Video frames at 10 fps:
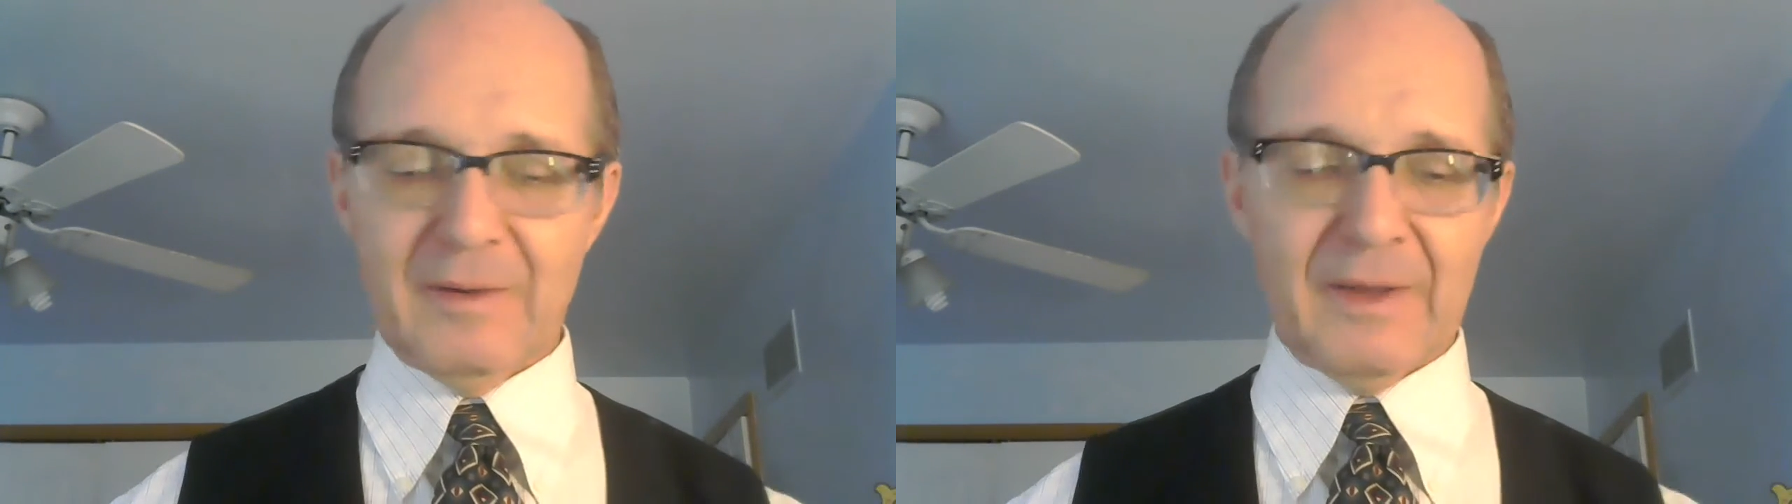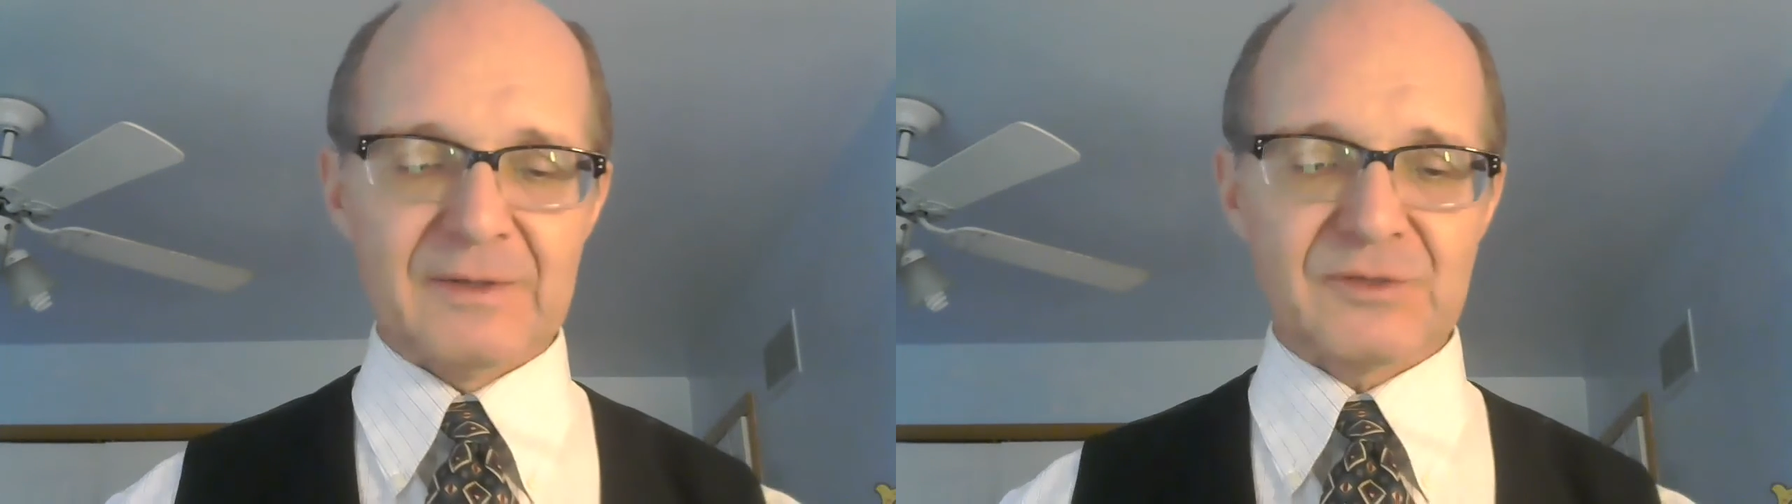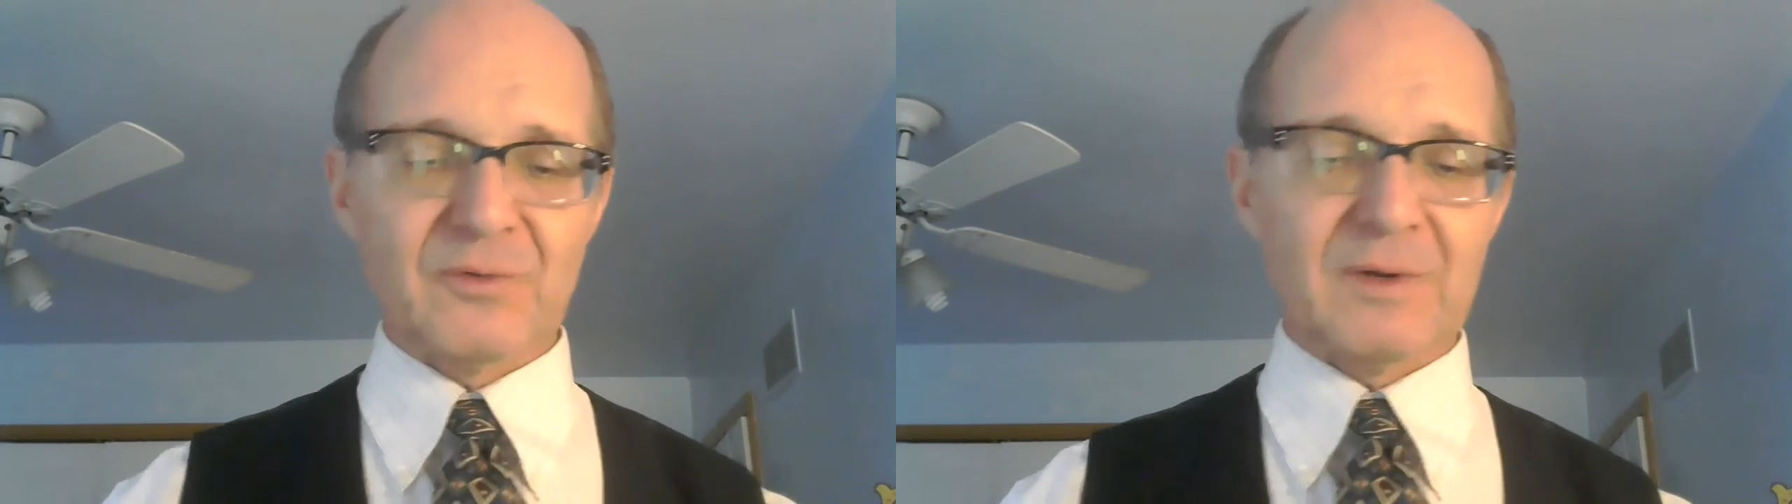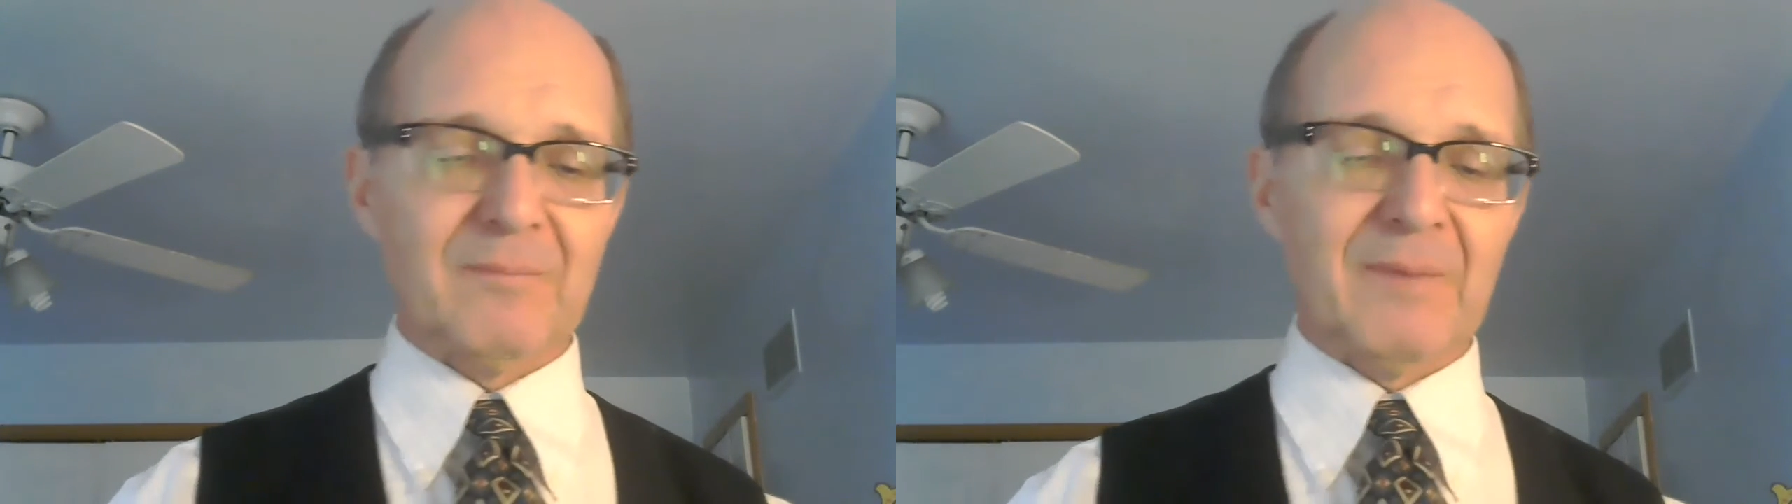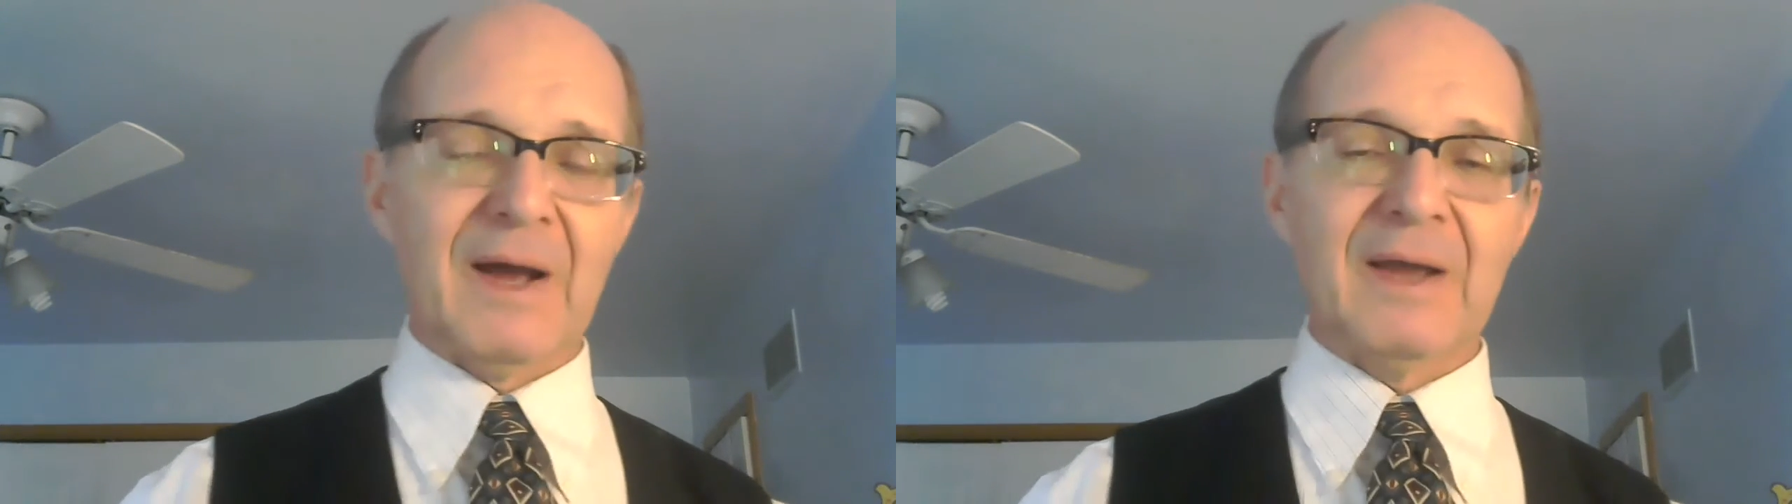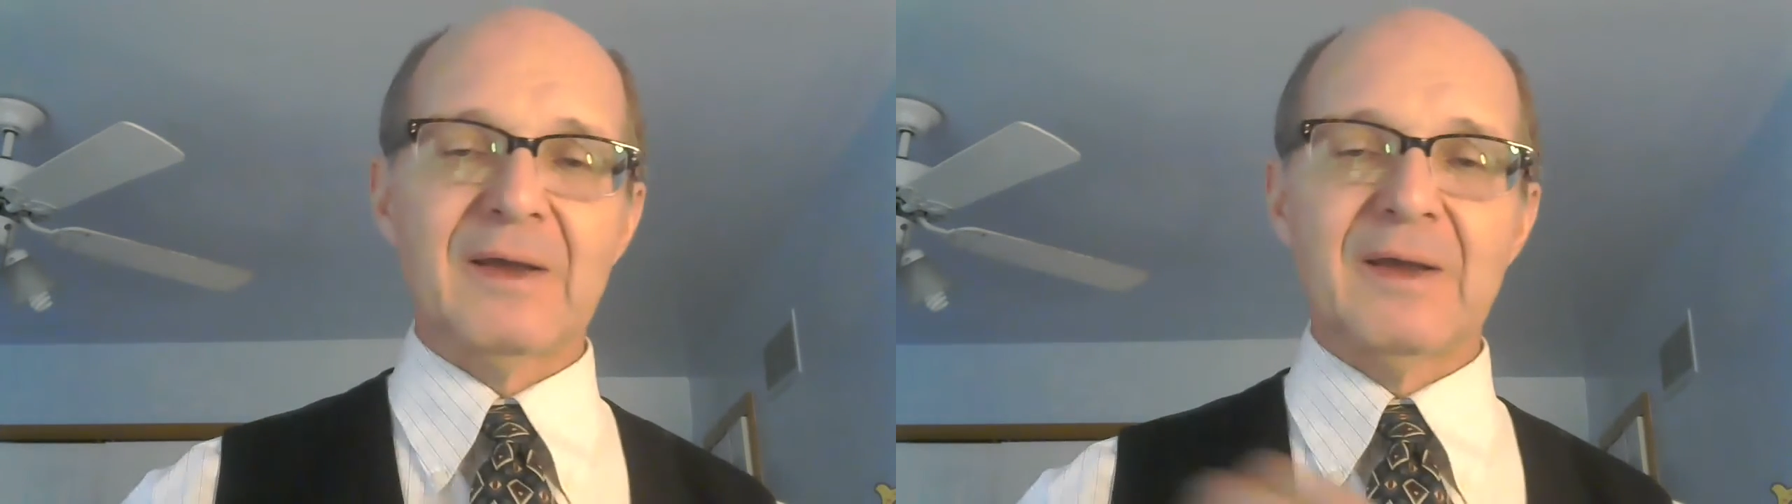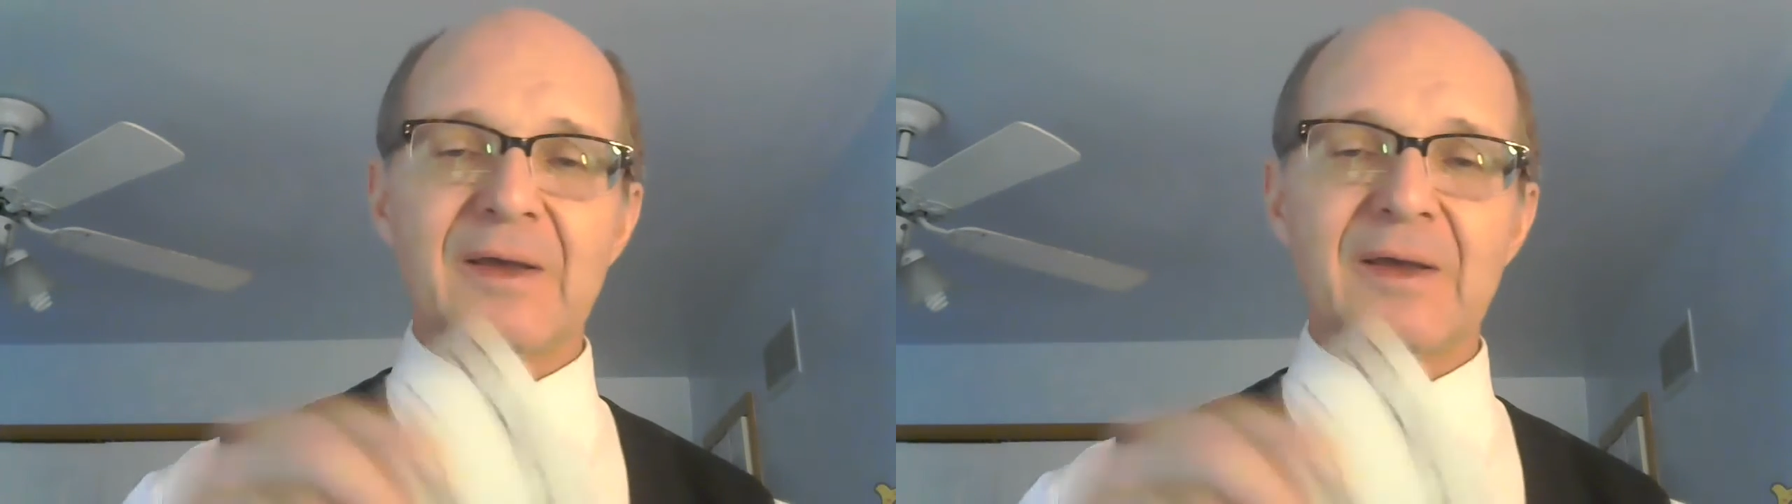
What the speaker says: And it's written by